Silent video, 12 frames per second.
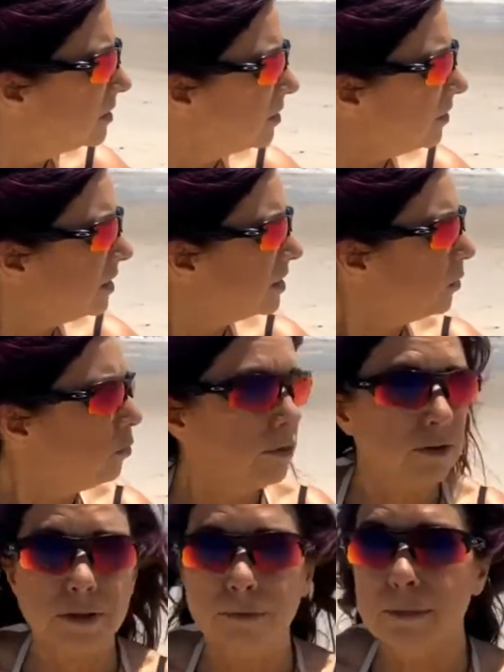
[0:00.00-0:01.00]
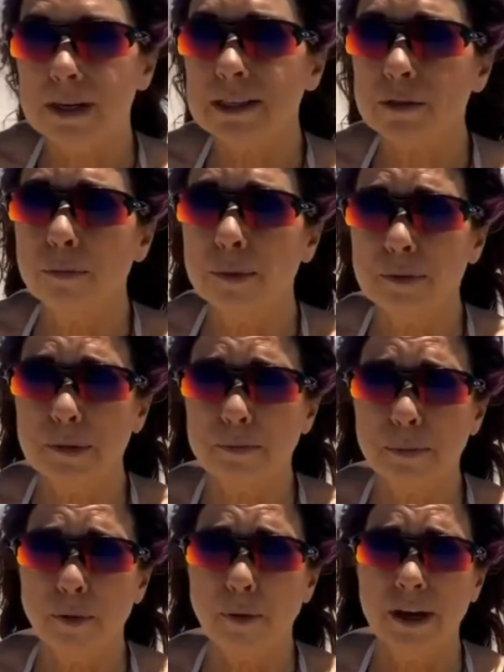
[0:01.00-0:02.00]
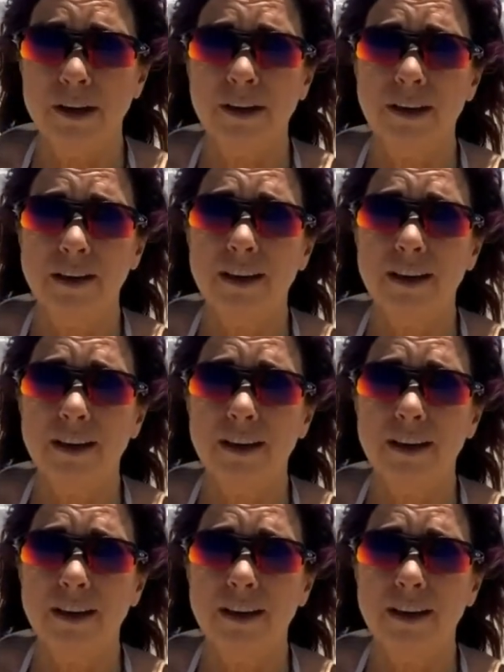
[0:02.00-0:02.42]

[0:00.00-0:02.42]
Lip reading: So there's a muscle baby boy